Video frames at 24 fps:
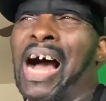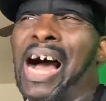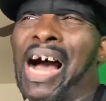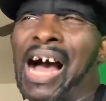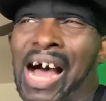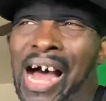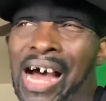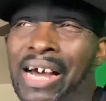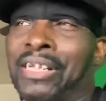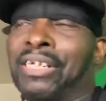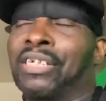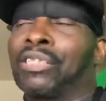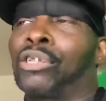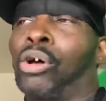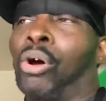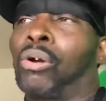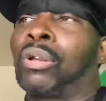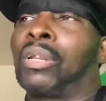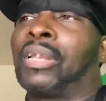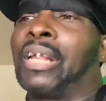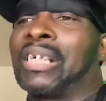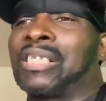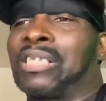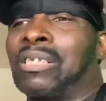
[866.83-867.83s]
I just learned a
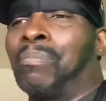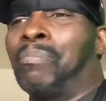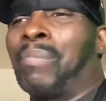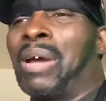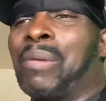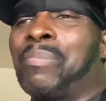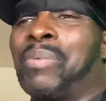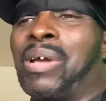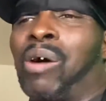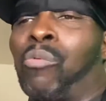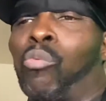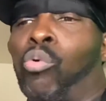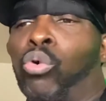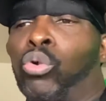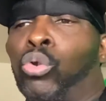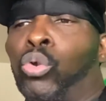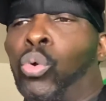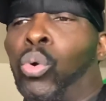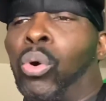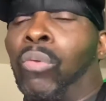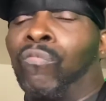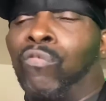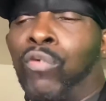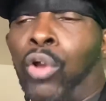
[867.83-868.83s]
lesson. Maybe I won't
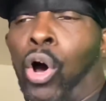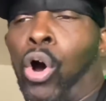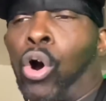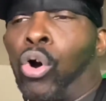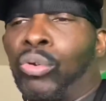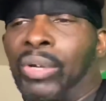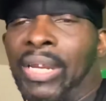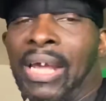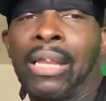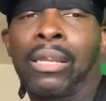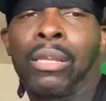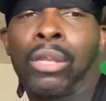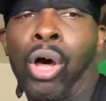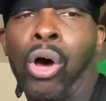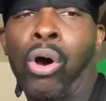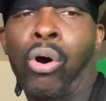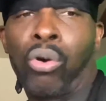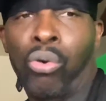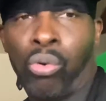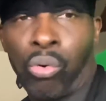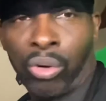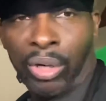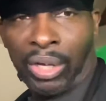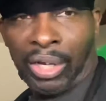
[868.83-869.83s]
do a vlog that
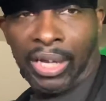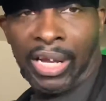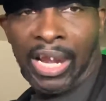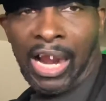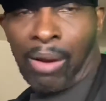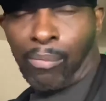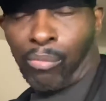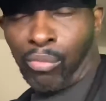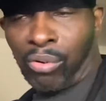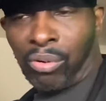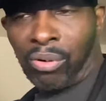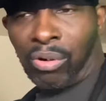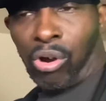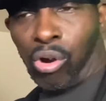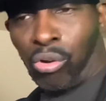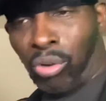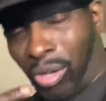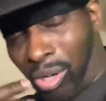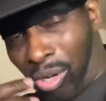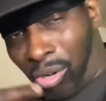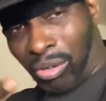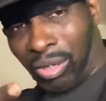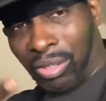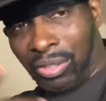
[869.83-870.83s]
long on the camera, on
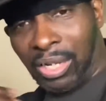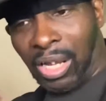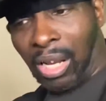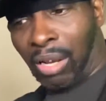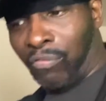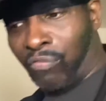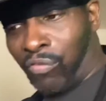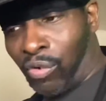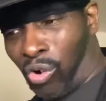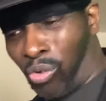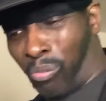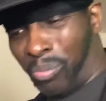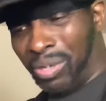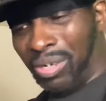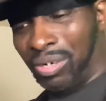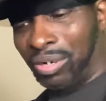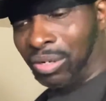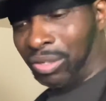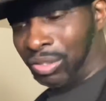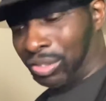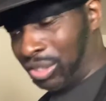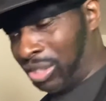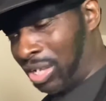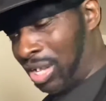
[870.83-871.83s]
the telephone,
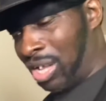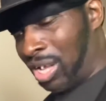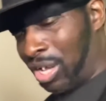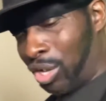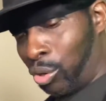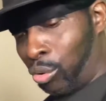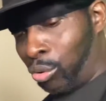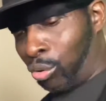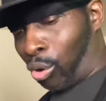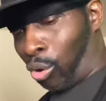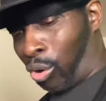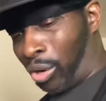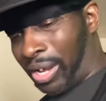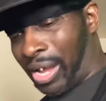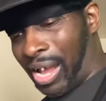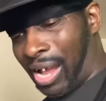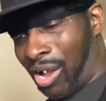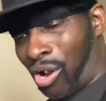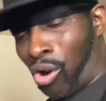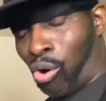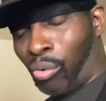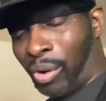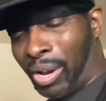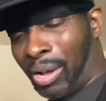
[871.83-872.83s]
because, you know, it can't
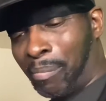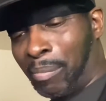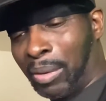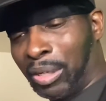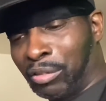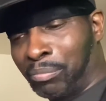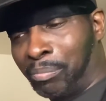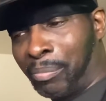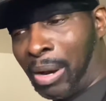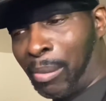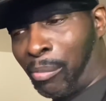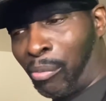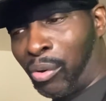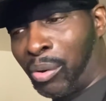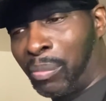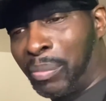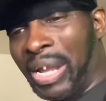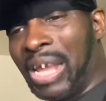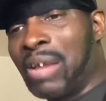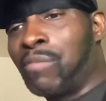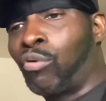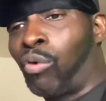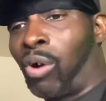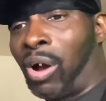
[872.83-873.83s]
hold that much memory,
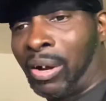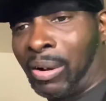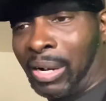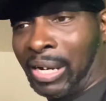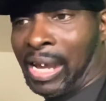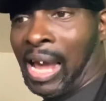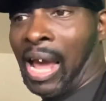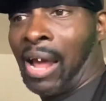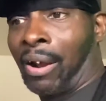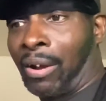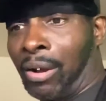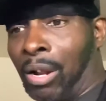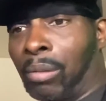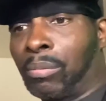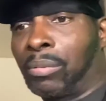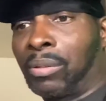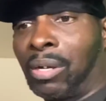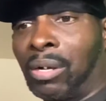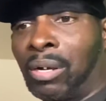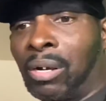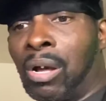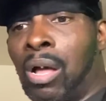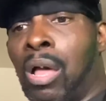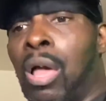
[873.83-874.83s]
even though I got it up
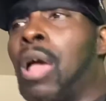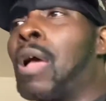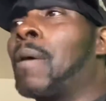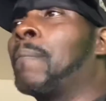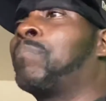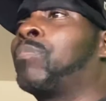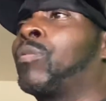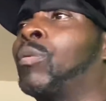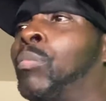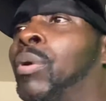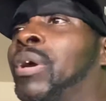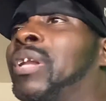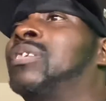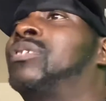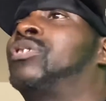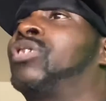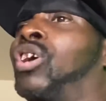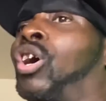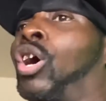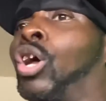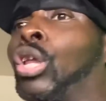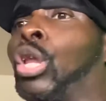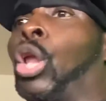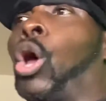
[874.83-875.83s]
there. But it
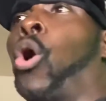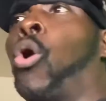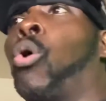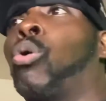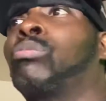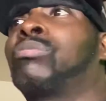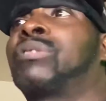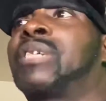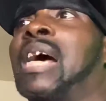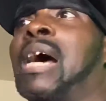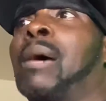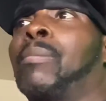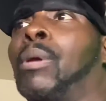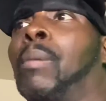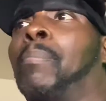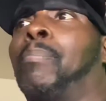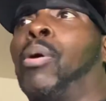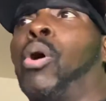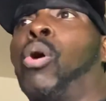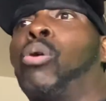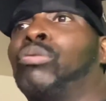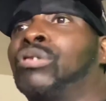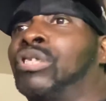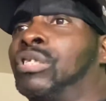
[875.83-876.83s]
took a long time to
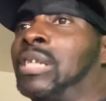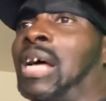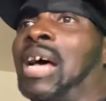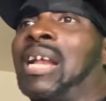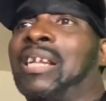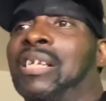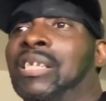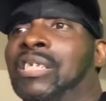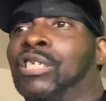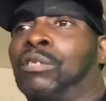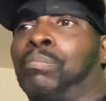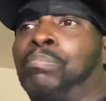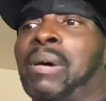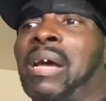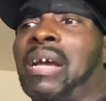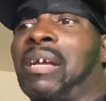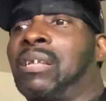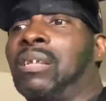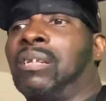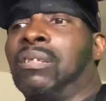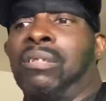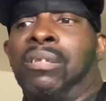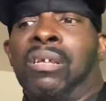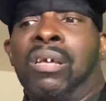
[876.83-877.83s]
post, and I didn't expect
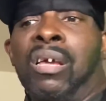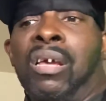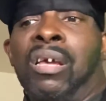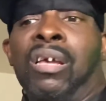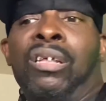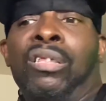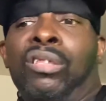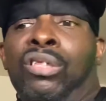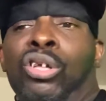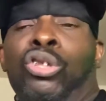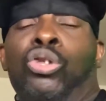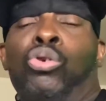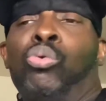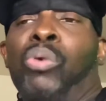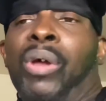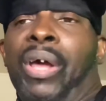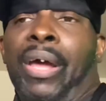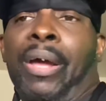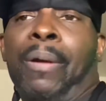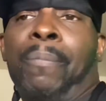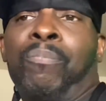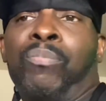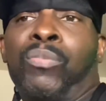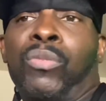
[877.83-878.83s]
it to do that,
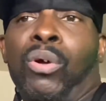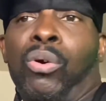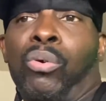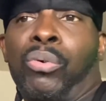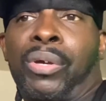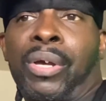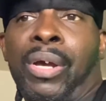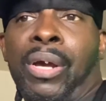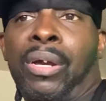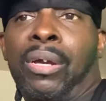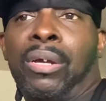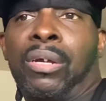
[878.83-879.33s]
okay?